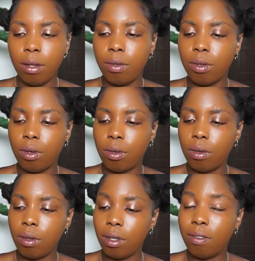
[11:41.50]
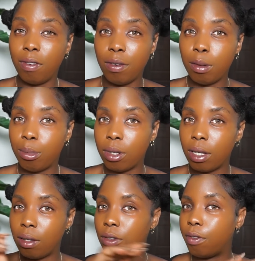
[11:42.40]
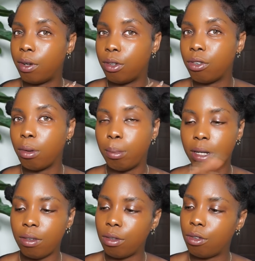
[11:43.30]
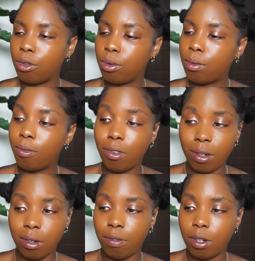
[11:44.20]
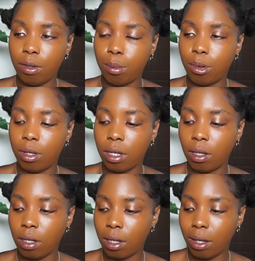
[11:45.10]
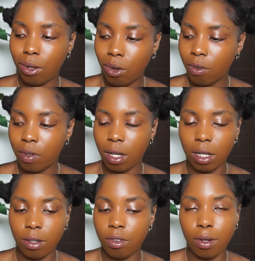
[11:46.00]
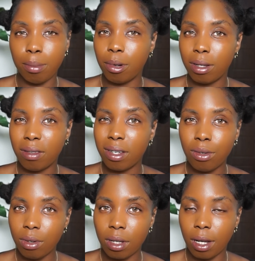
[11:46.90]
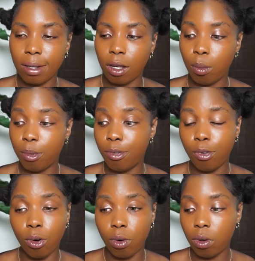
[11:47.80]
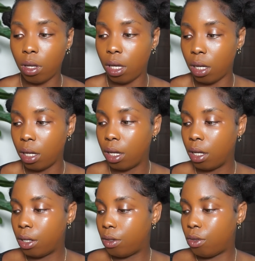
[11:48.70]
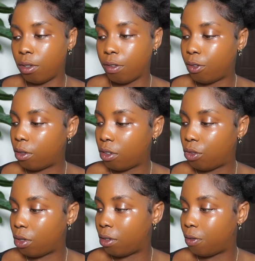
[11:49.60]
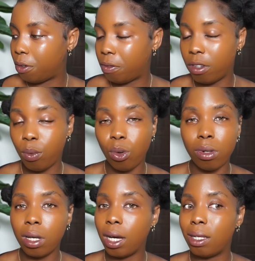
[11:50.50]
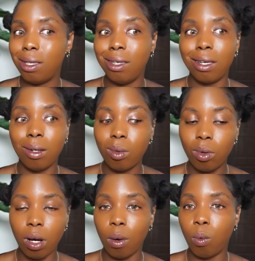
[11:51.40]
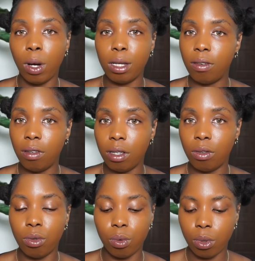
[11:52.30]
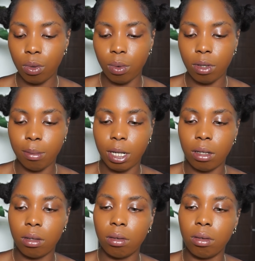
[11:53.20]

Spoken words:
So it's very important your foundation matches you. Very, very important. And I love that Nigerian brands are doing that now. Before 2014, 2015, we only had yellow and white shades to work with, man.